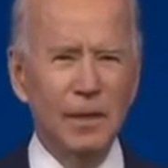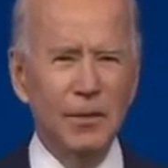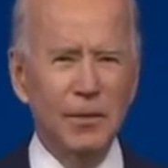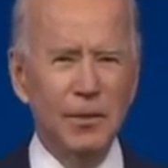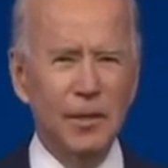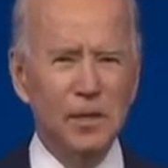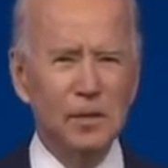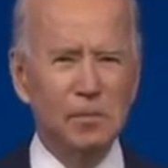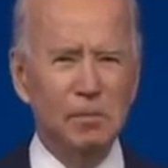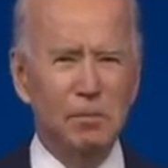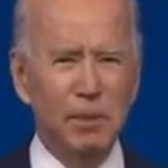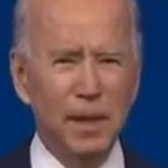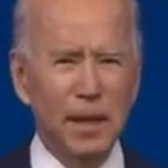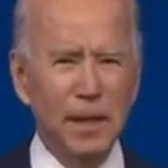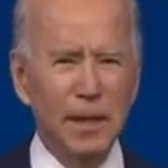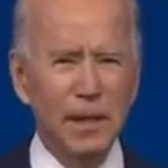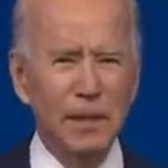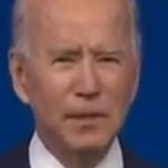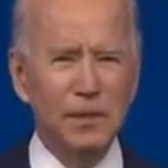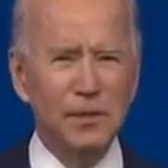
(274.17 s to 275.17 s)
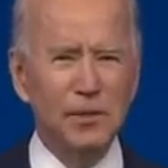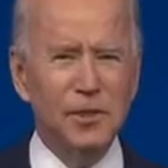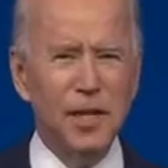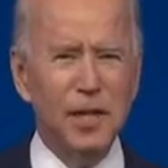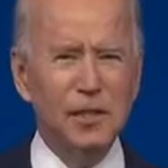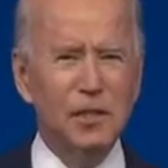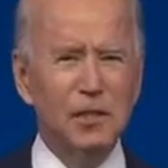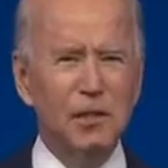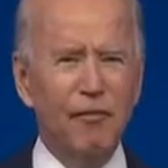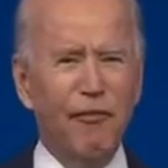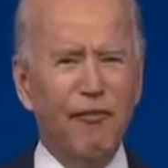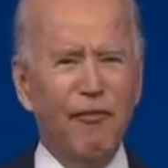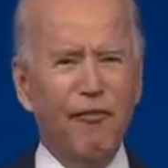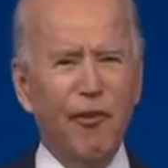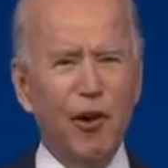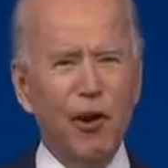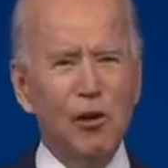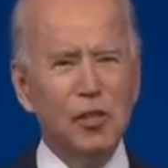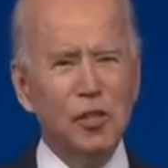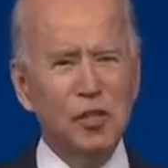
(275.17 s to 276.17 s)
this bill is just the
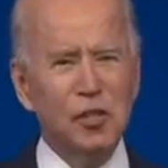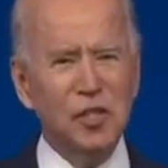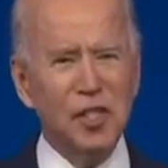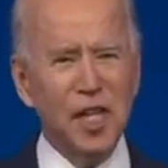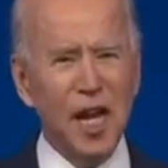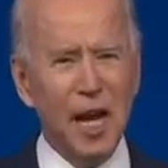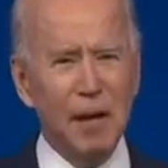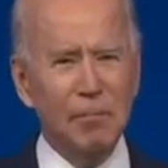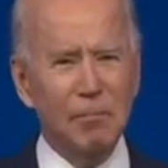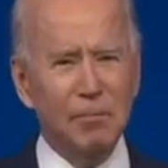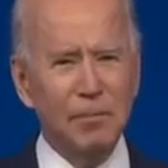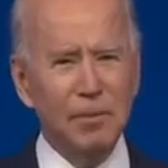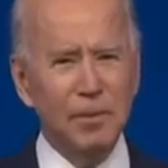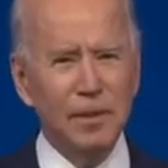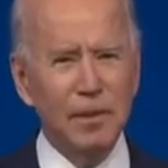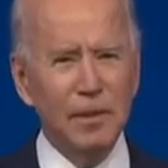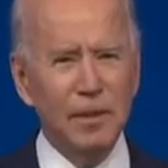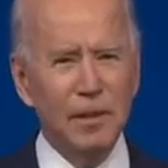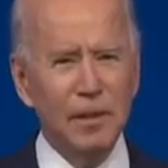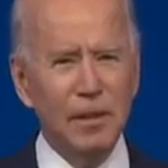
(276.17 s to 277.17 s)
first step,